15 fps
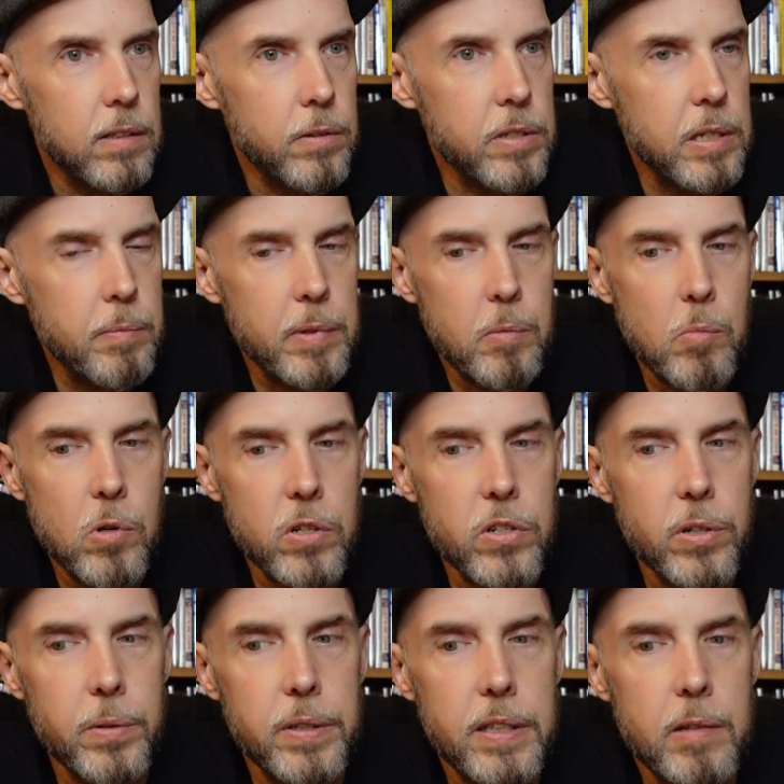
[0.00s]
was something more
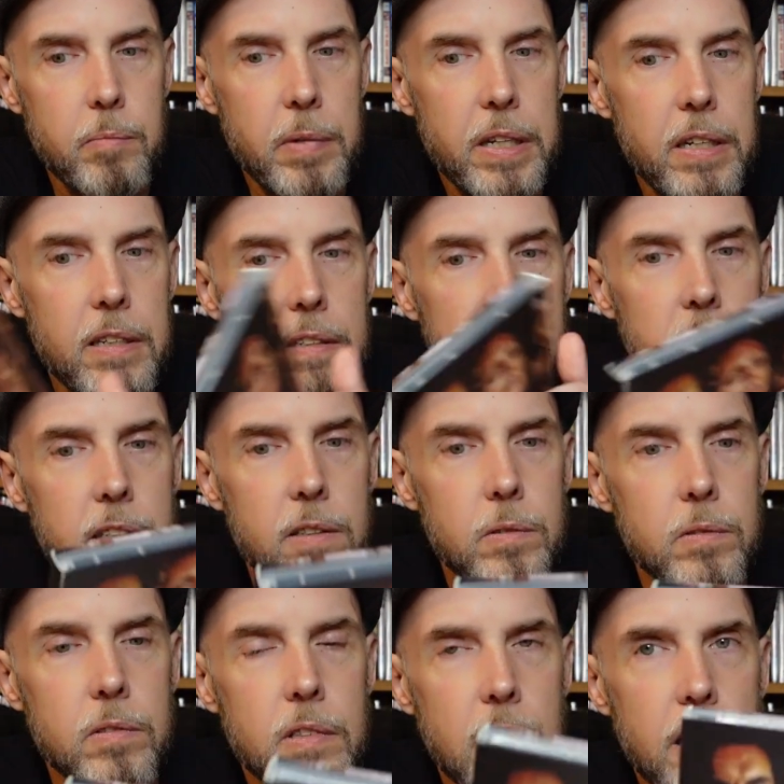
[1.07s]
to it that made it, you
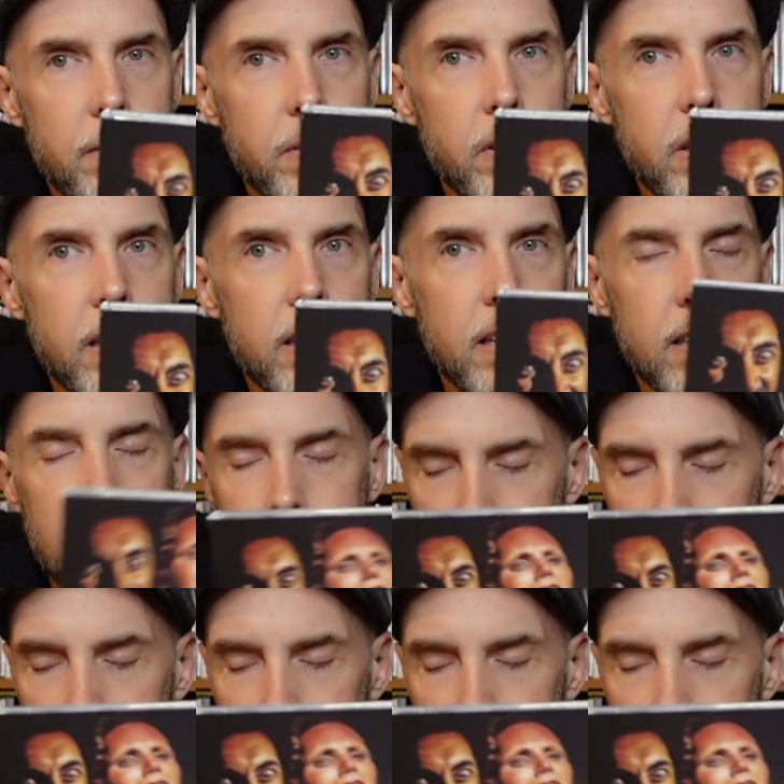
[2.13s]
know, kind of unique and